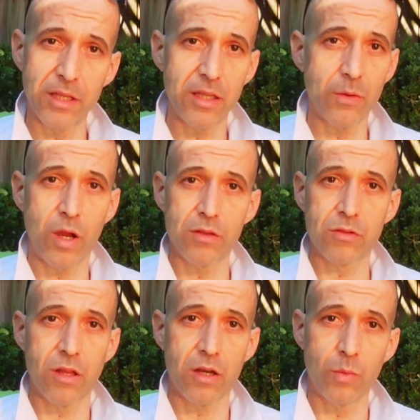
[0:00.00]
You won't look
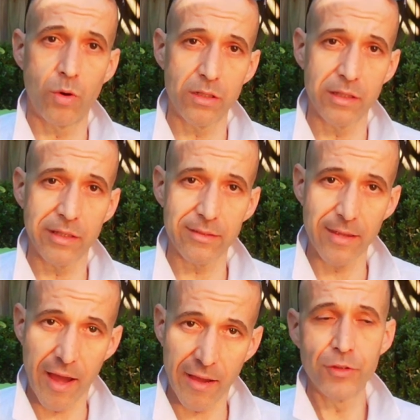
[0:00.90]
like a waddling
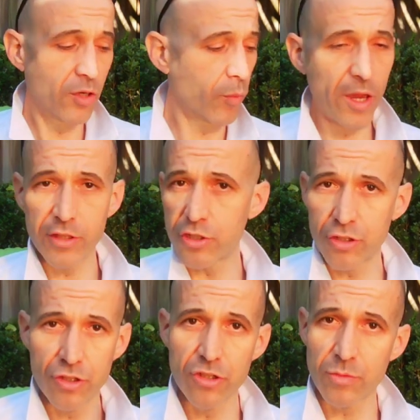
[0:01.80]
duck. You can wear the
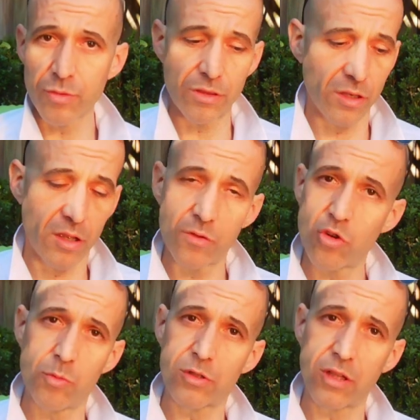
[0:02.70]
shoes with
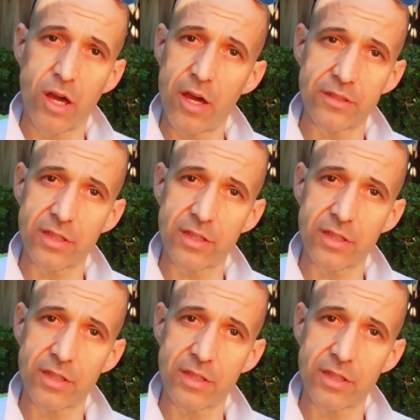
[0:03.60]
normal clothes.